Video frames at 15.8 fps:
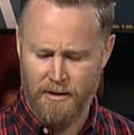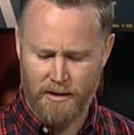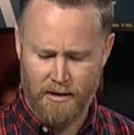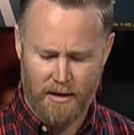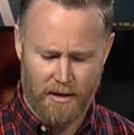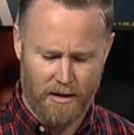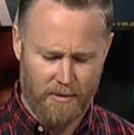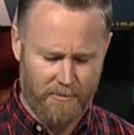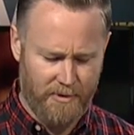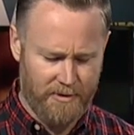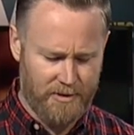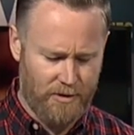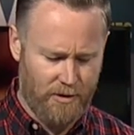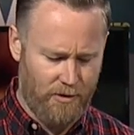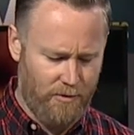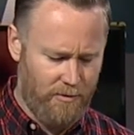And
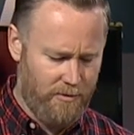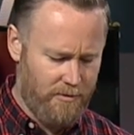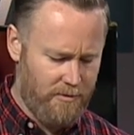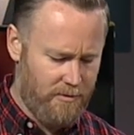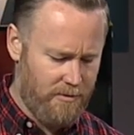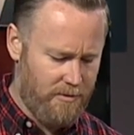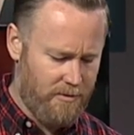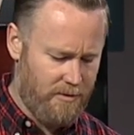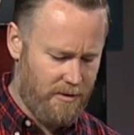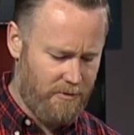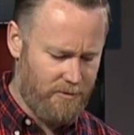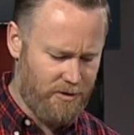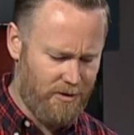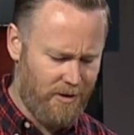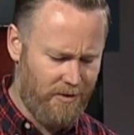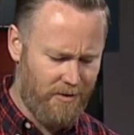so I
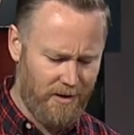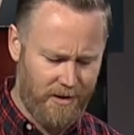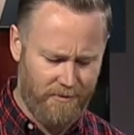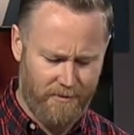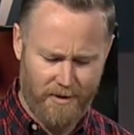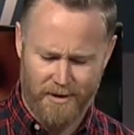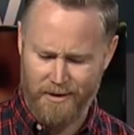was trying to think of